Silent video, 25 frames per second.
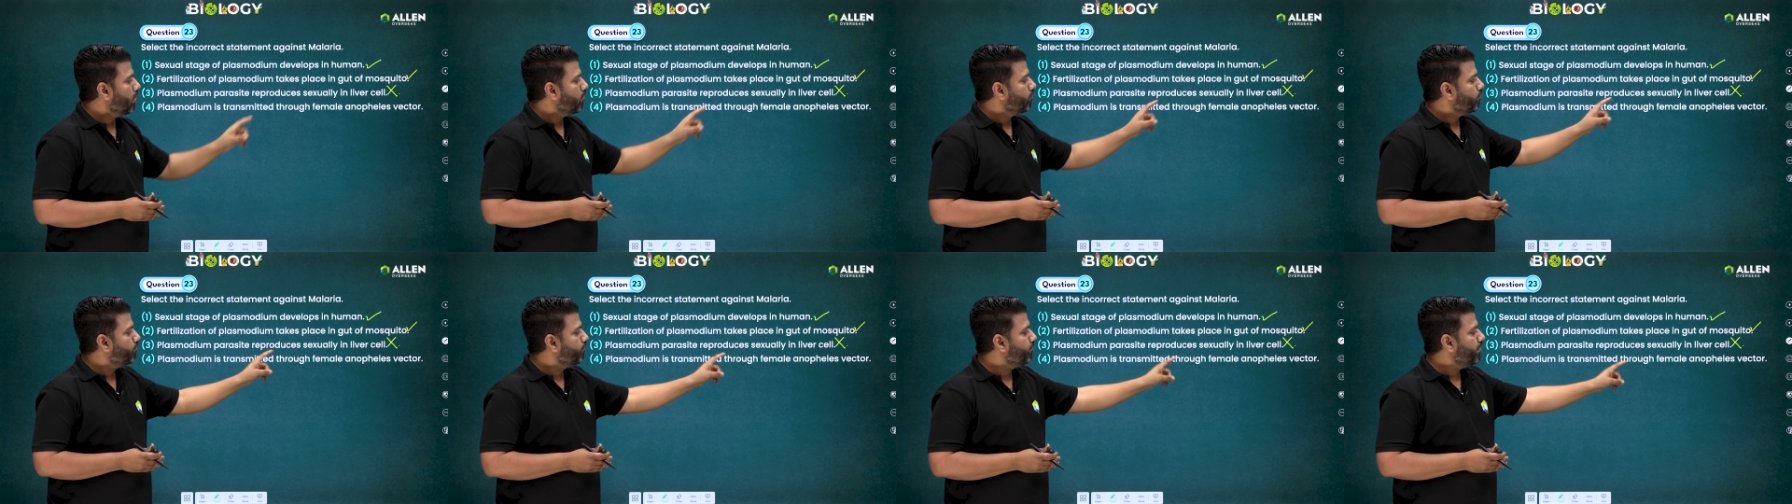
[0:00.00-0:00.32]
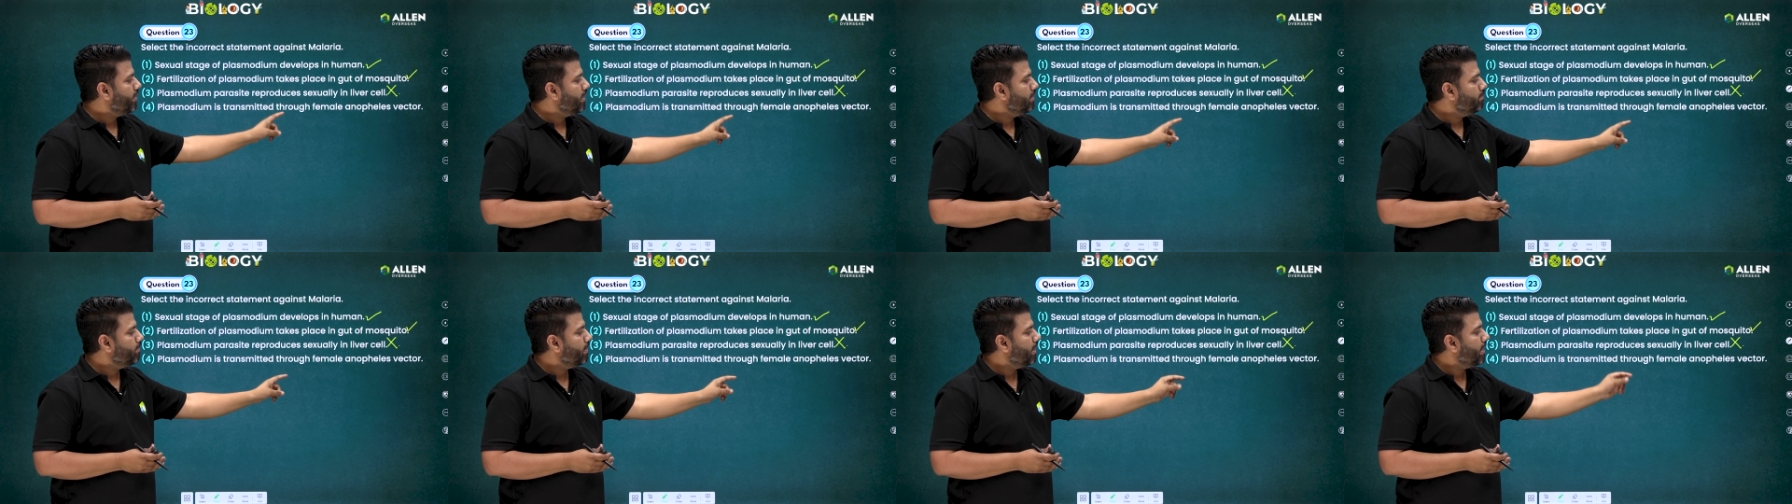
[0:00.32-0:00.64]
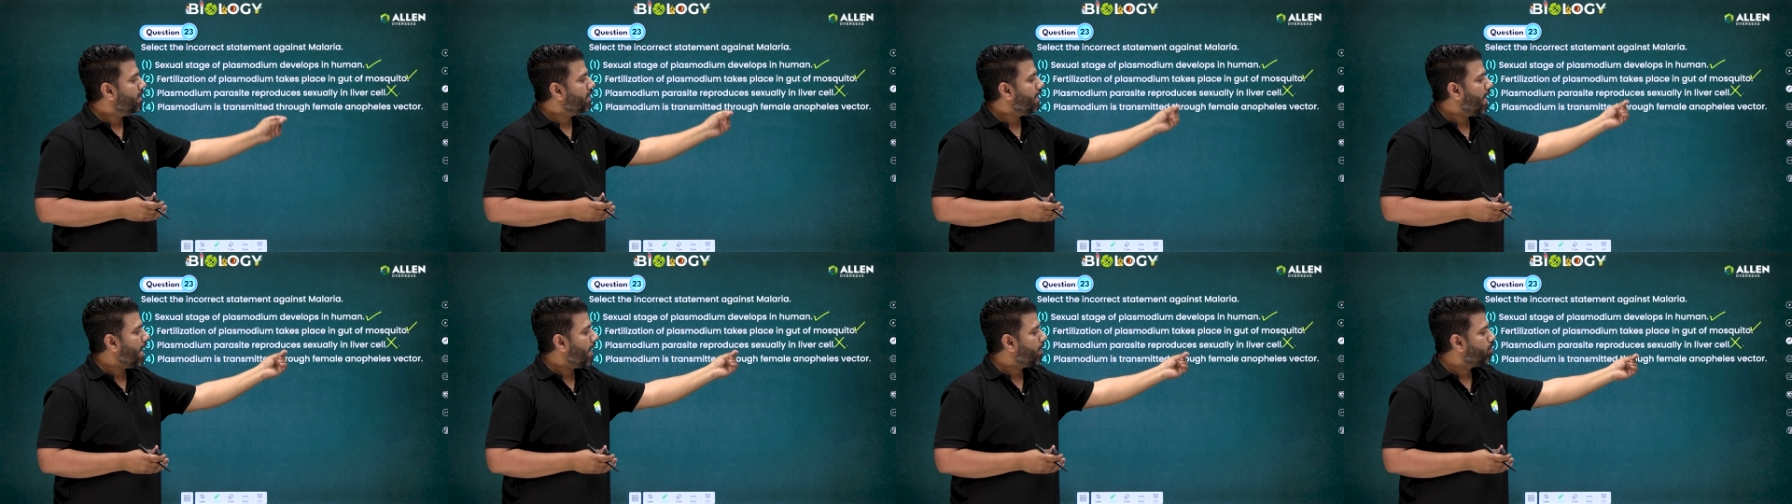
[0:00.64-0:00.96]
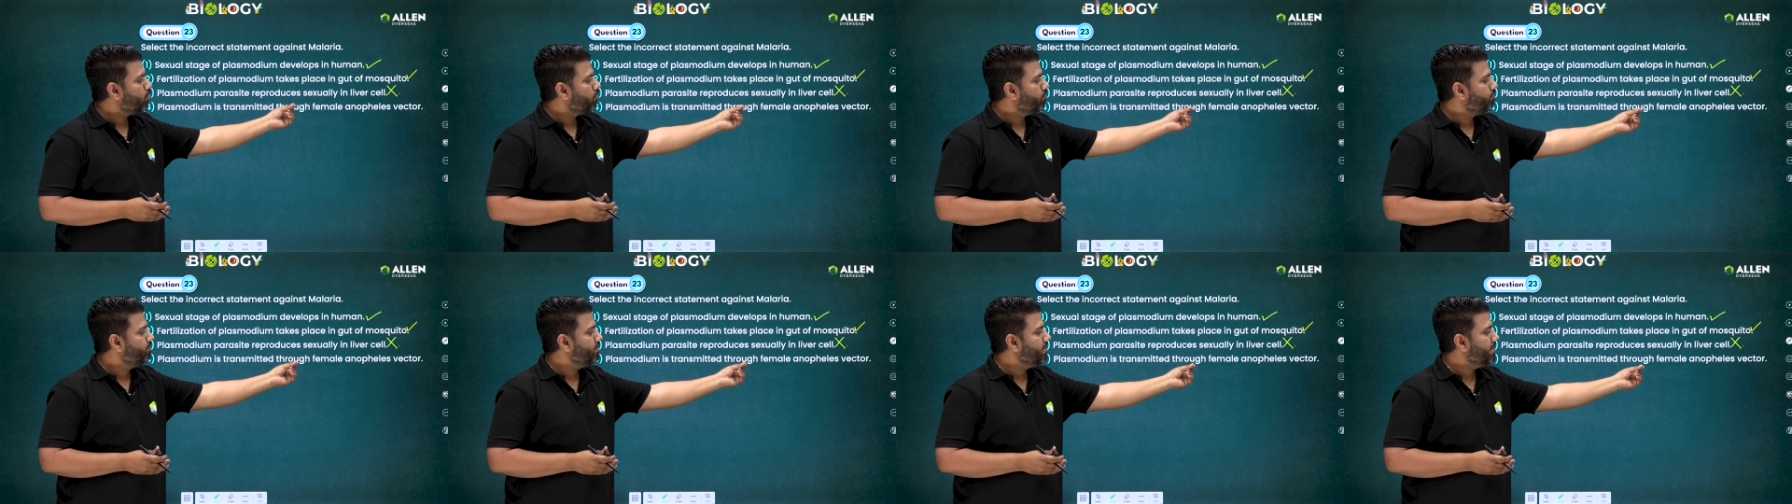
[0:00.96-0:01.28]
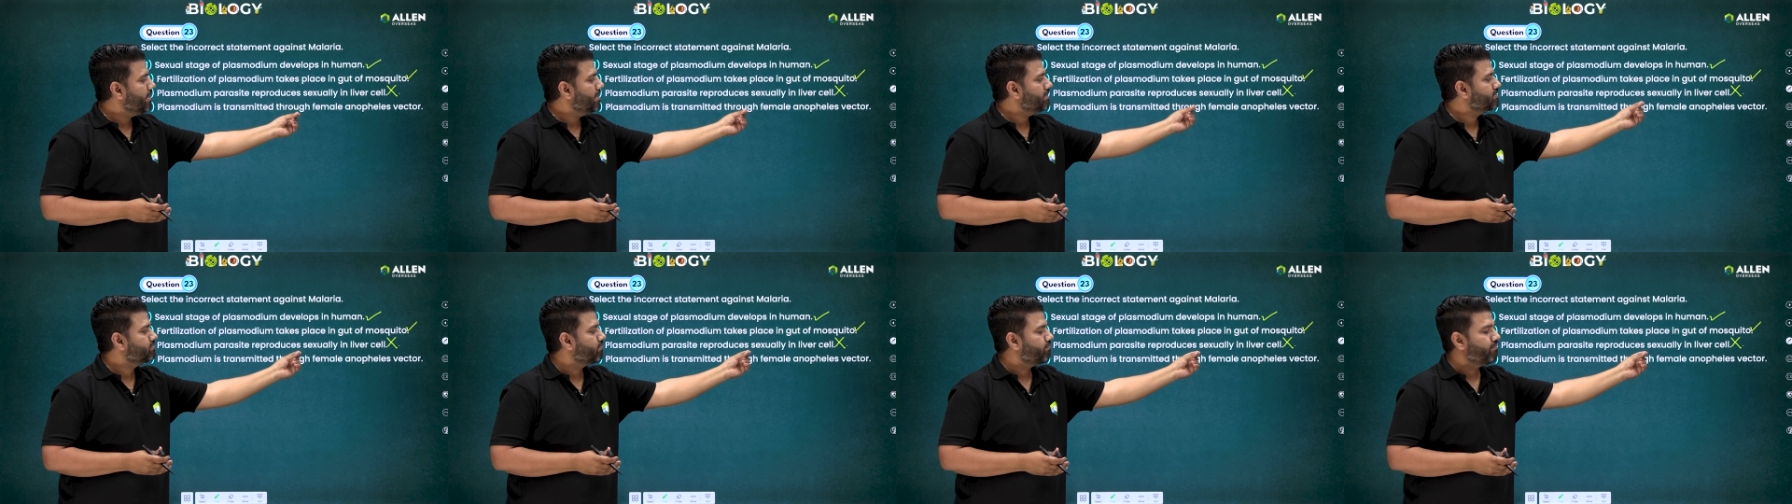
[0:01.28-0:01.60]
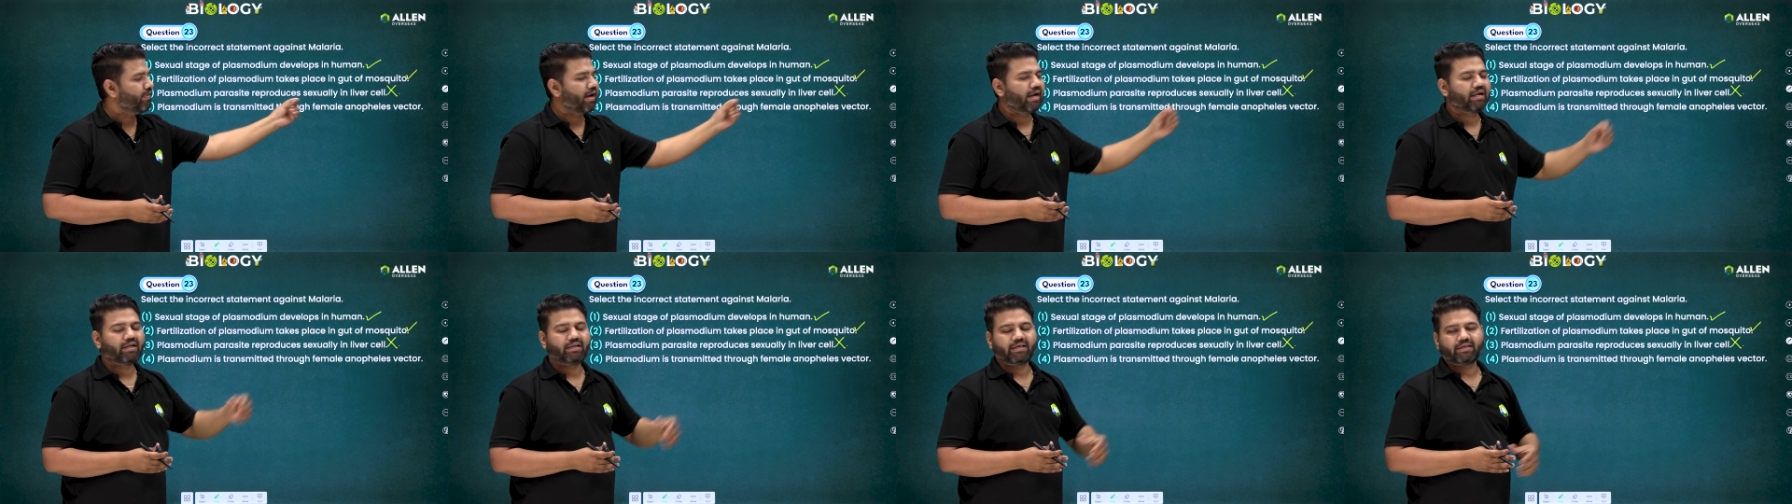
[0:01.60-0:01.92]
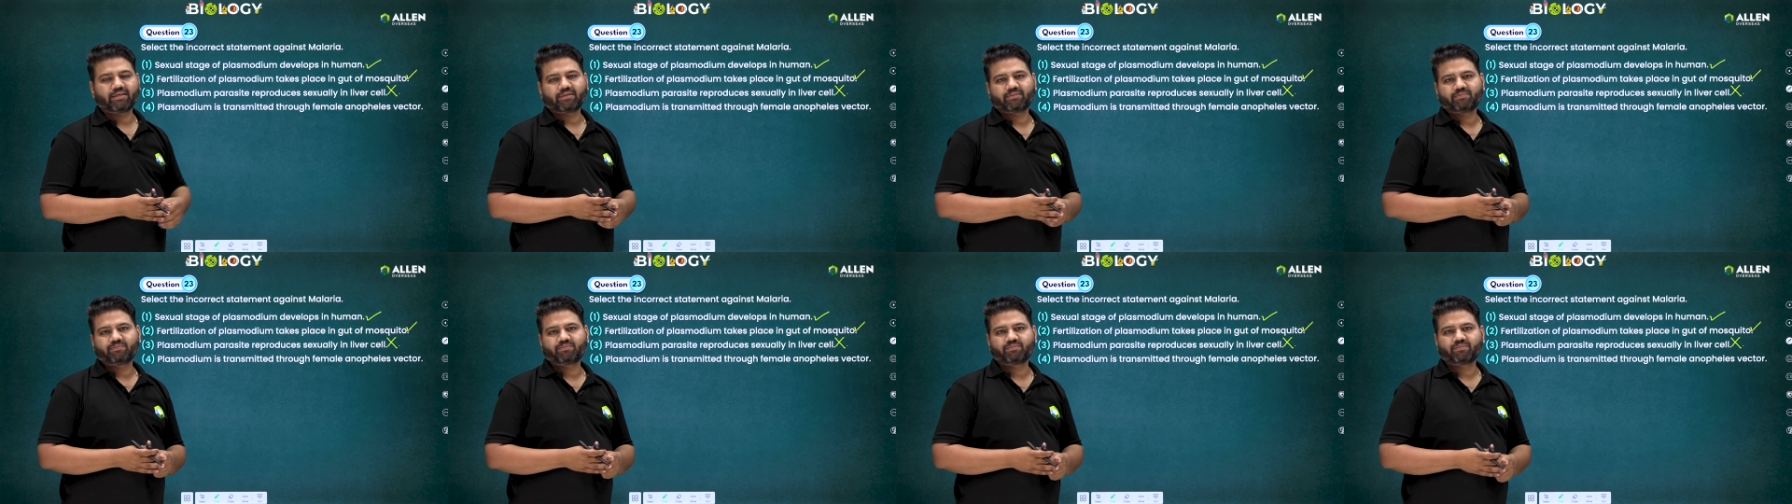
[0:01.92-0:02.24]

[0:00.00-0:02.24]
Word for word: female anopheles vector.